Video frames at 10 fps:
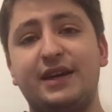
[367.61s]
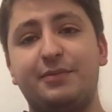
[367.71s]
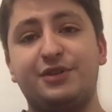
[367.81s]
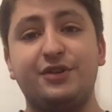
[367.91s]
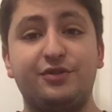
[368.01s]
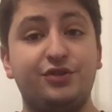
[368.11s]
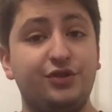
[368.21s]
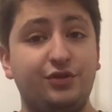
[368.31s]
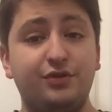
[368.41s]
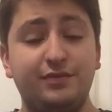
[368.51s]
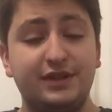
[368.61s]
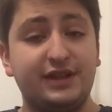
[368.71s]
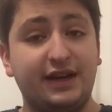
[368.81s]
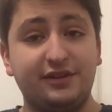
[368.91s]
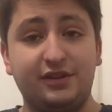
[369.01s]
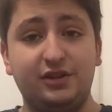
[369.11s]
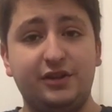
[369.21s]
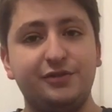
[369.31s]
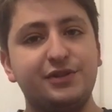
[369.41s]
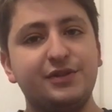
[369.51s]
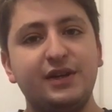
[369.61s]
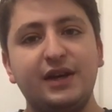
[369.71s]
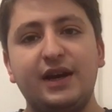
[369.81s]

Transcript: Episode 2, Attack of the Clones.